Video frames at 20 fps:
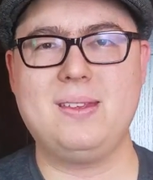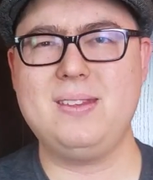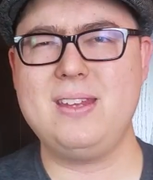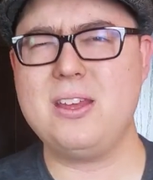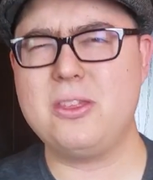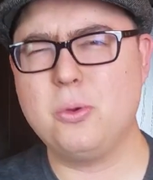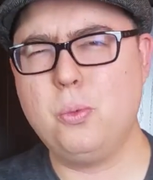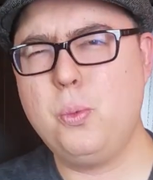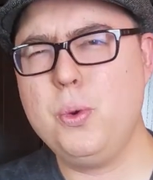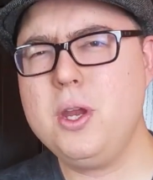
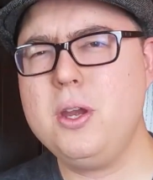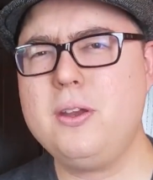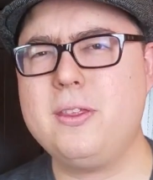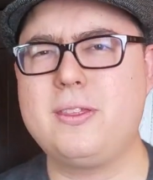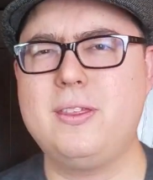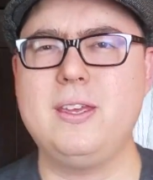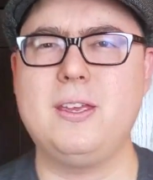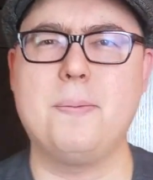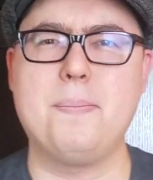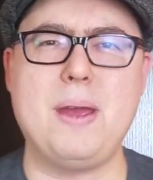Now, the weird
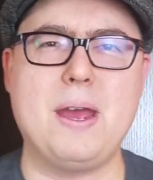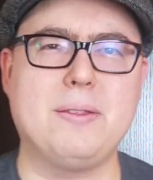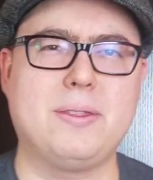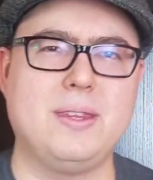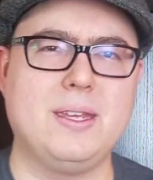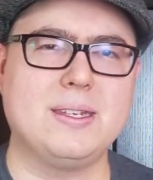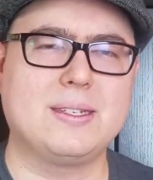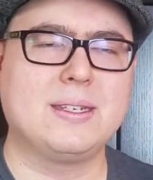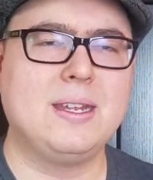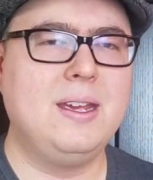thing about
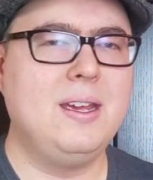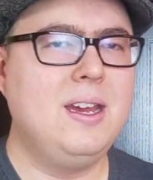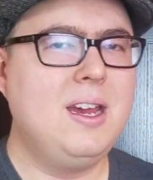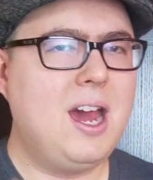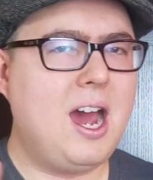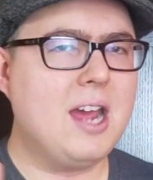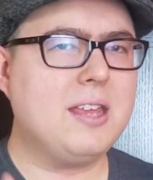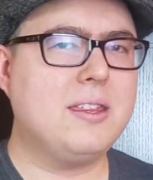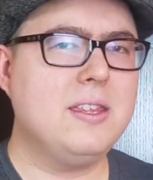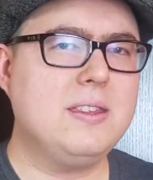this,
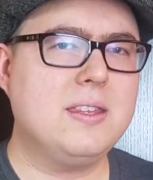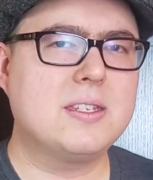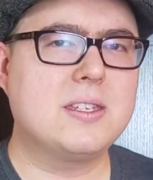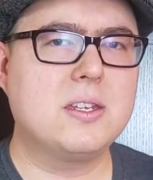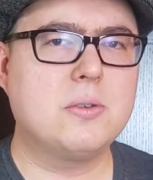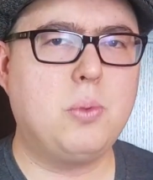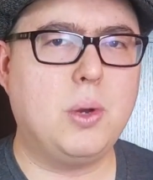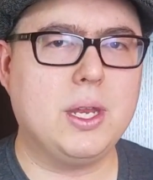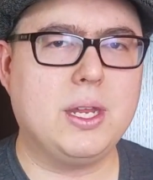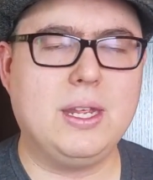I think this
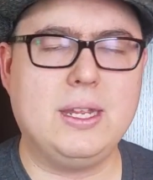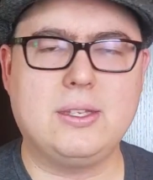is what